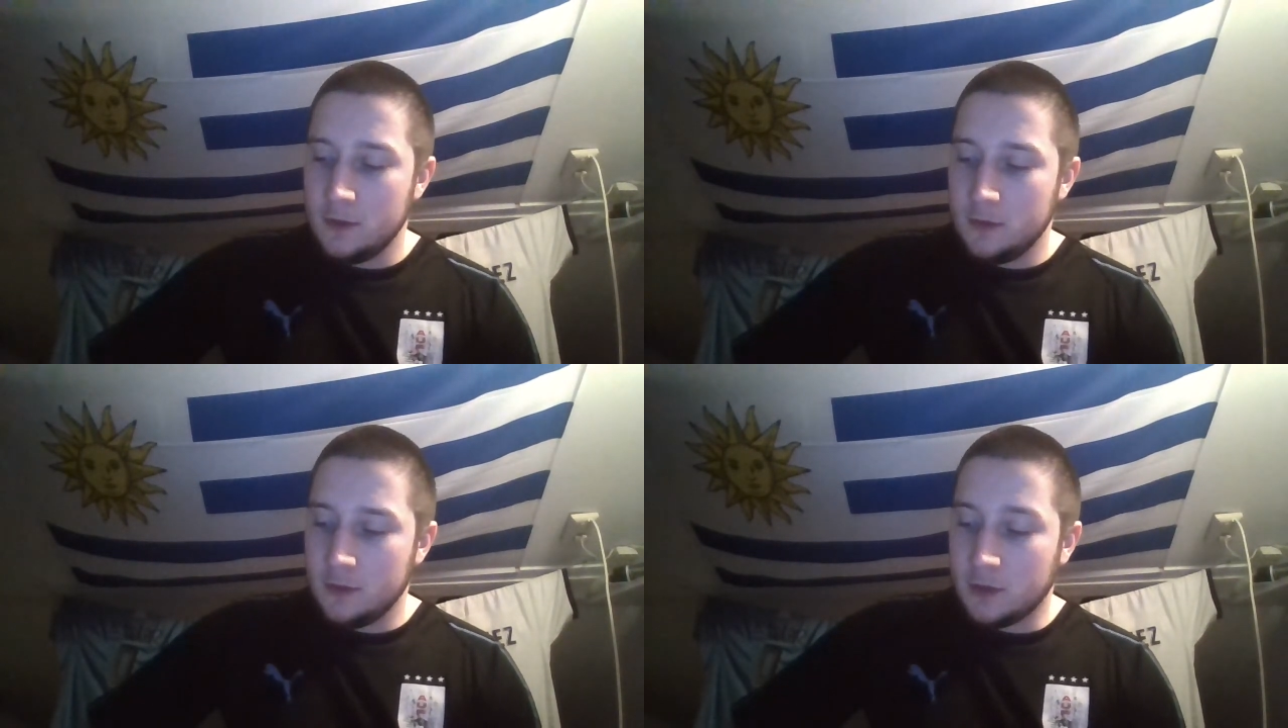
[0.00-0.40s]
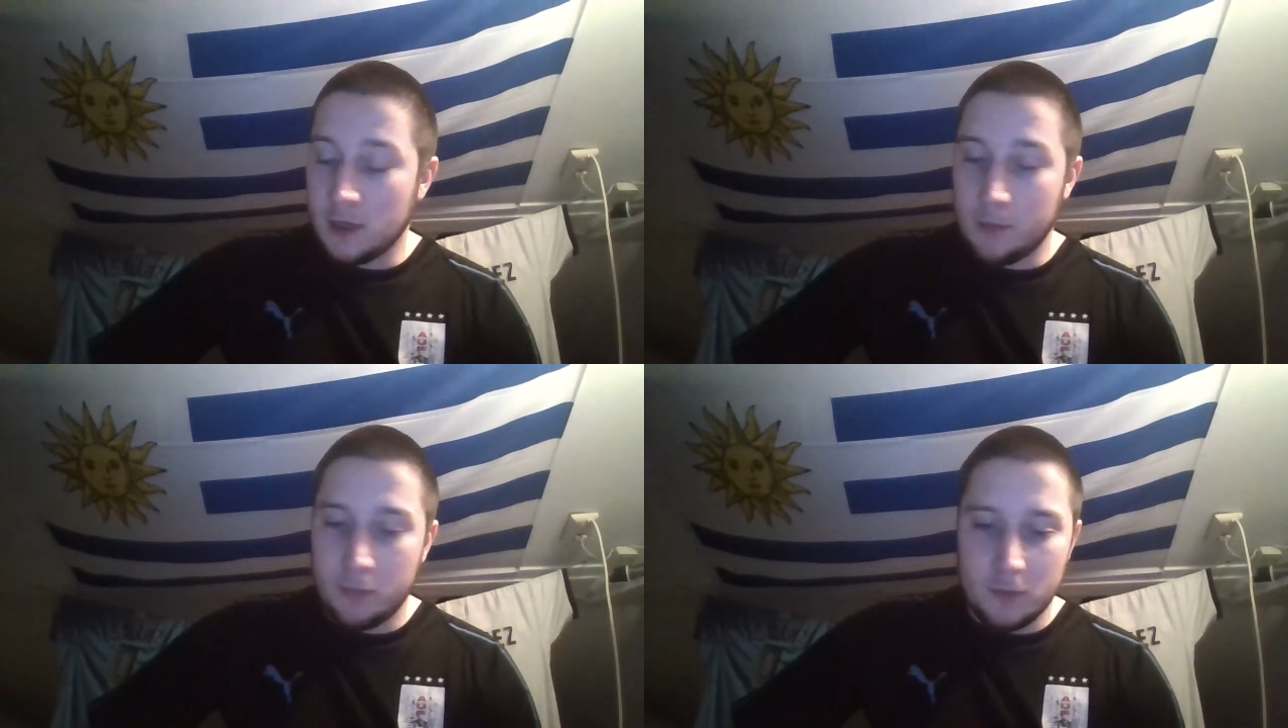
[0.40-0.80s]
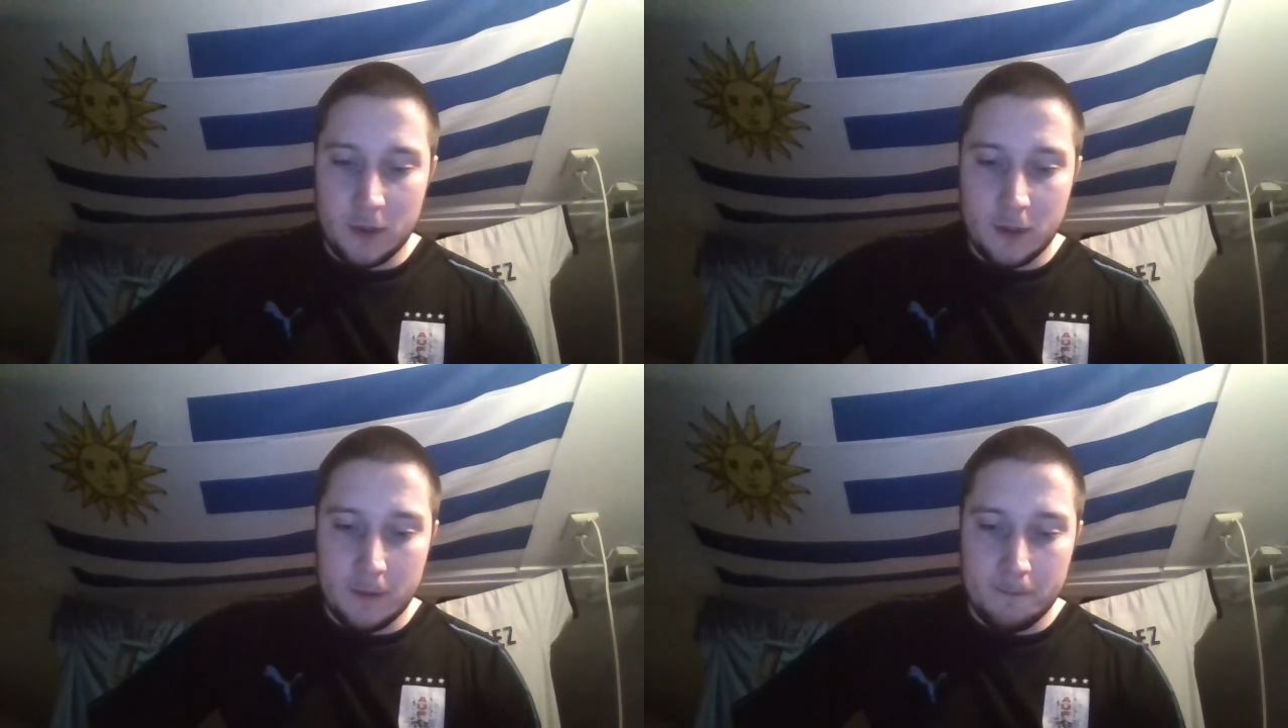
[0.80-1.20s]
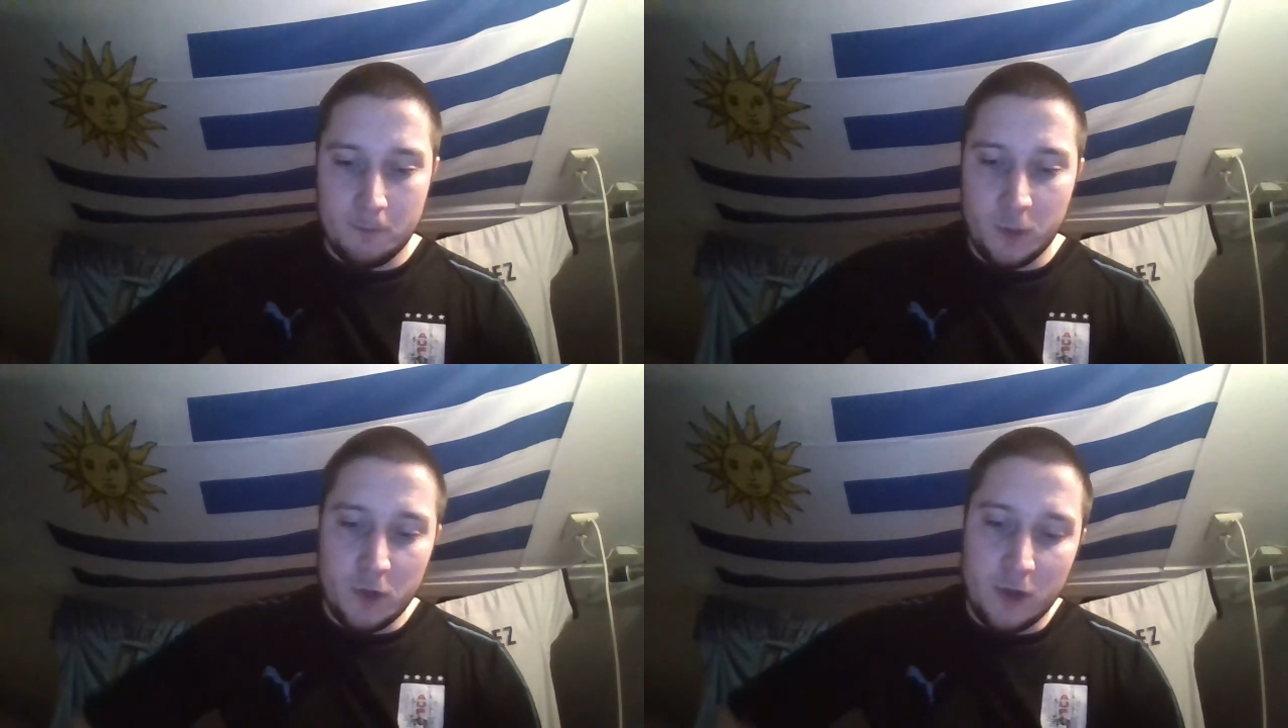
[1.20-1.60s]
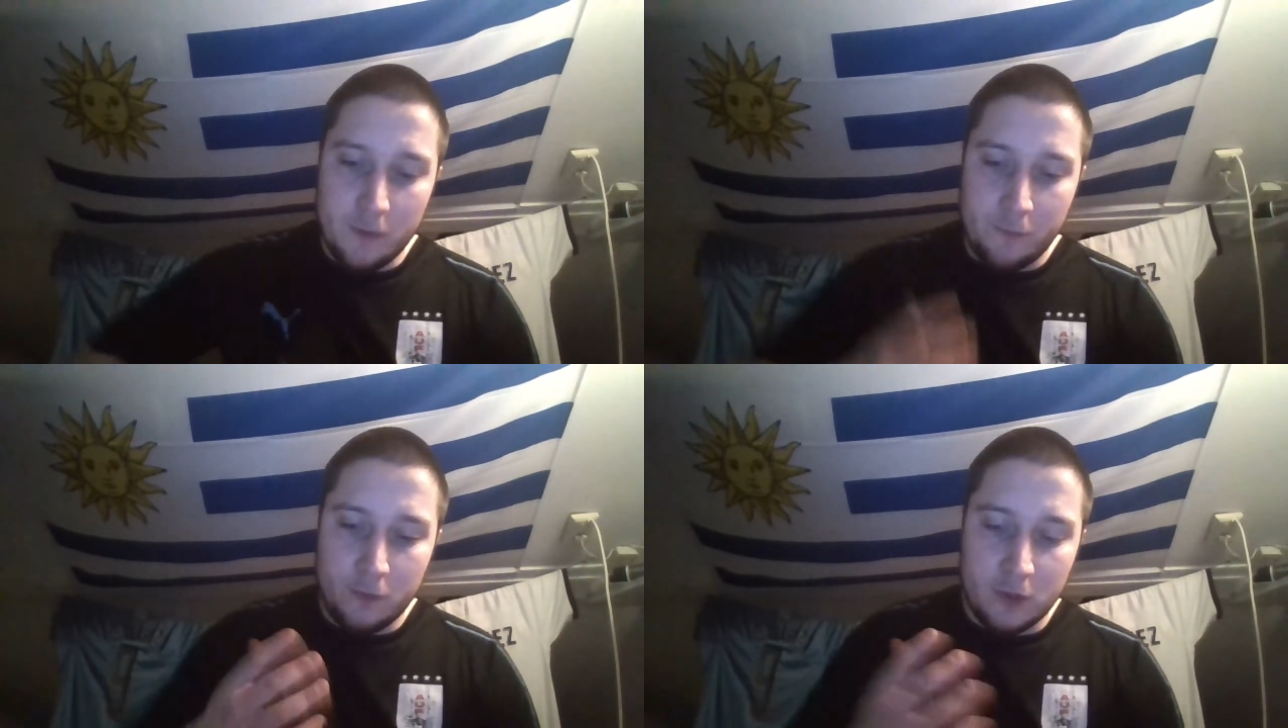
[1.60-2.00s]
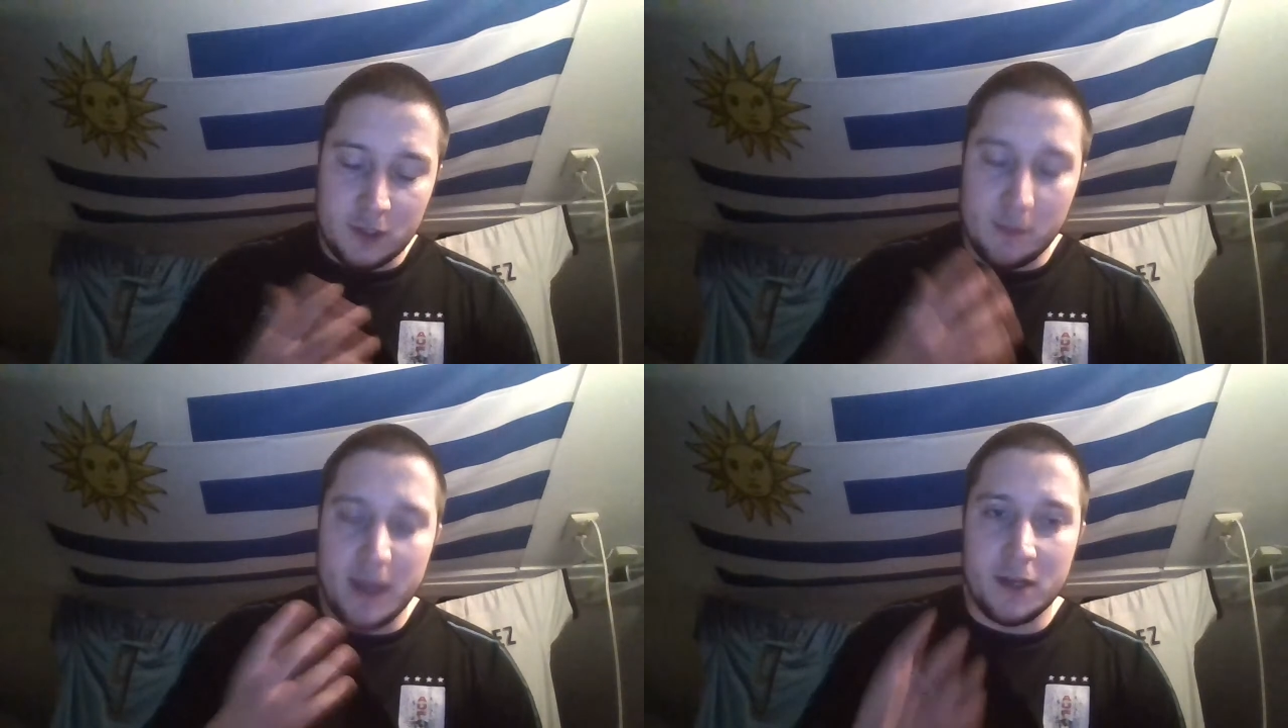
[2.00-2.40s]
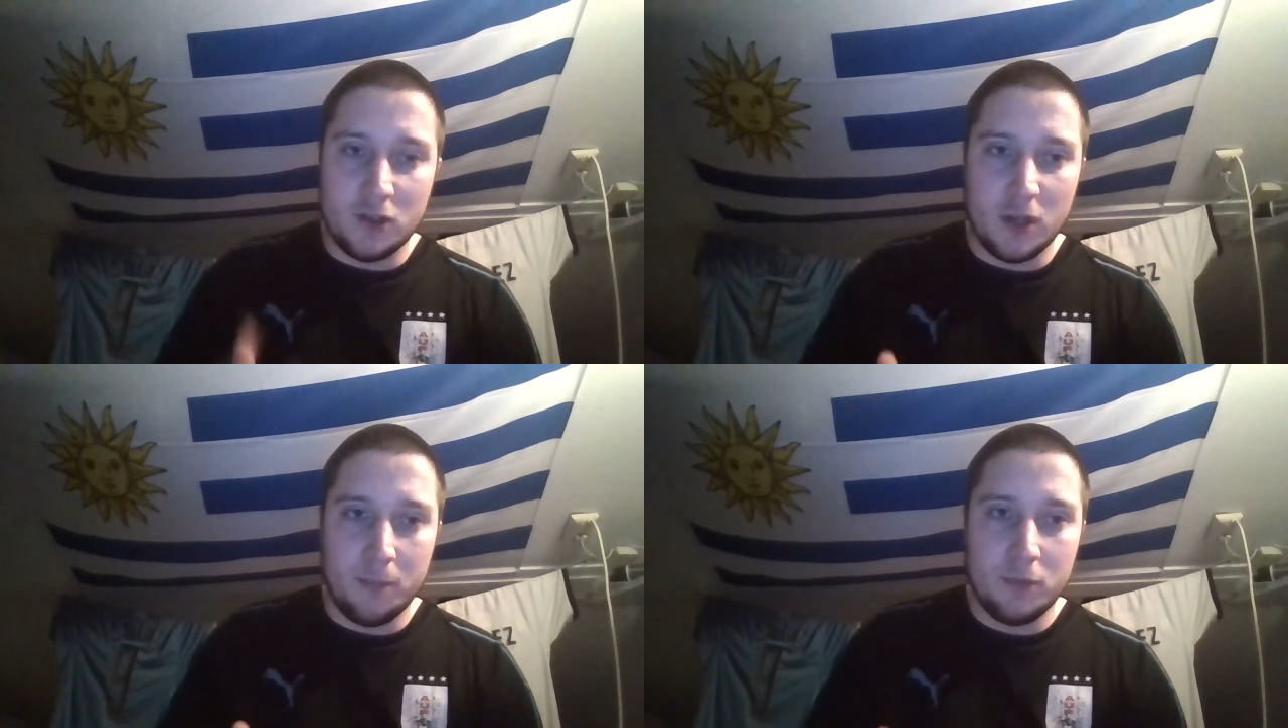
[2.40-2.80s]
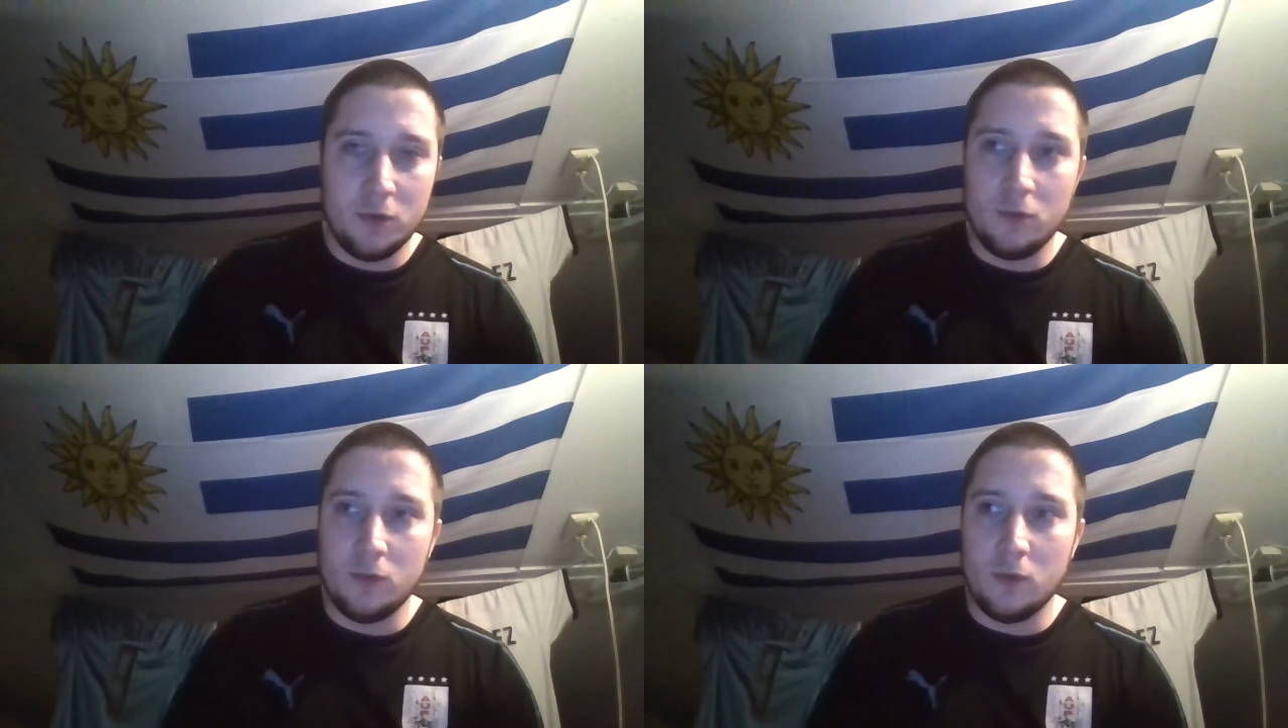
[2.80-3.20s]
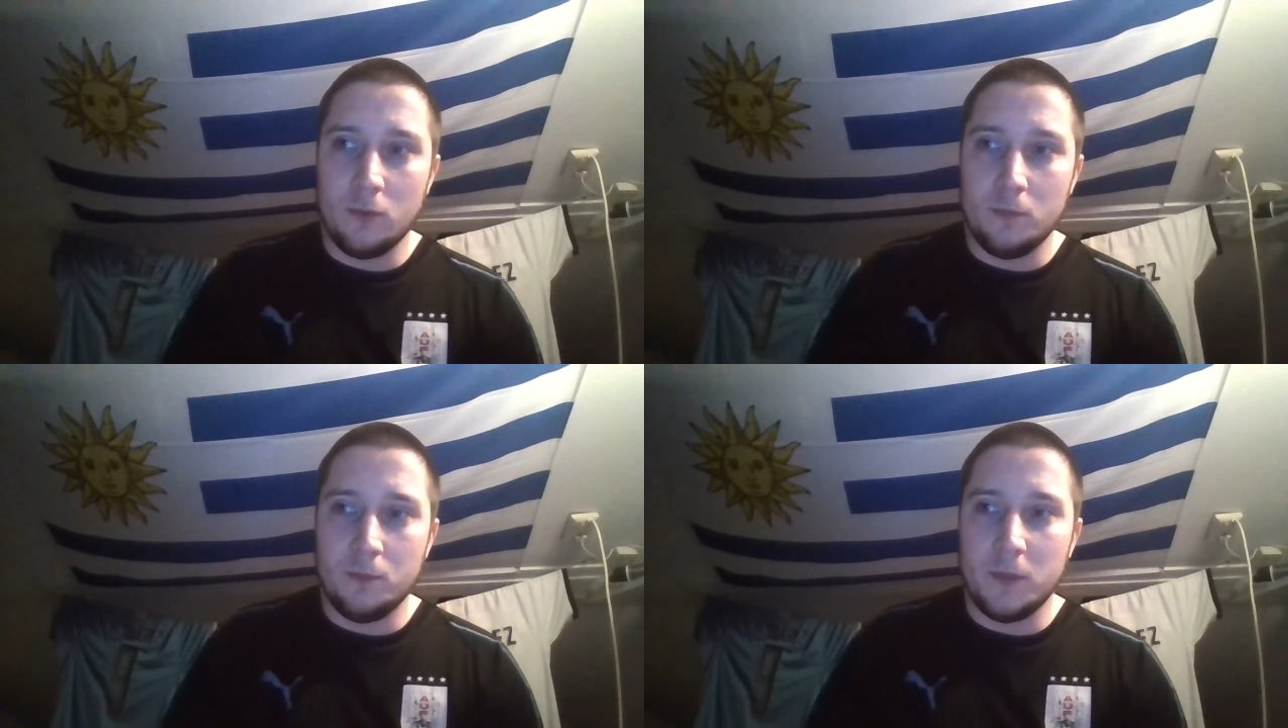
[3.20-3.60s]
the club, when you give this man a job, you